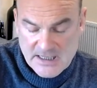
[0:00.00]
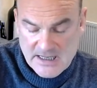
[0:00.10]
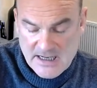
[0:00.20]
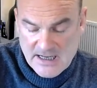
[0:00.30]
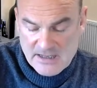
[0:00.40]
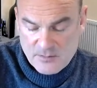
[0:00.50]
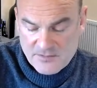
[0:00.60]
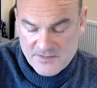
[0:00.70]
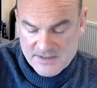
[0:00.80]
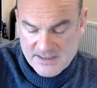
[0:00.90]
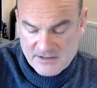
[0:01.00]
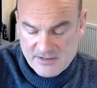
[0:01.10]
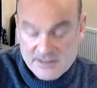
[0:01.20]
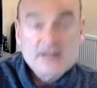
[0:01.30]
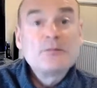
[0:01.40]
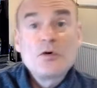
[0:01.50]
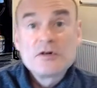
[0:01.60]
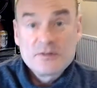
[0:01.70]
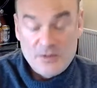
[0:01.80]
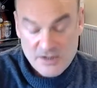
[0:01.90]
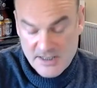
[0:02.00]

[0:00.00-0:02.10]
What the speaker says: I will find out a great deal more and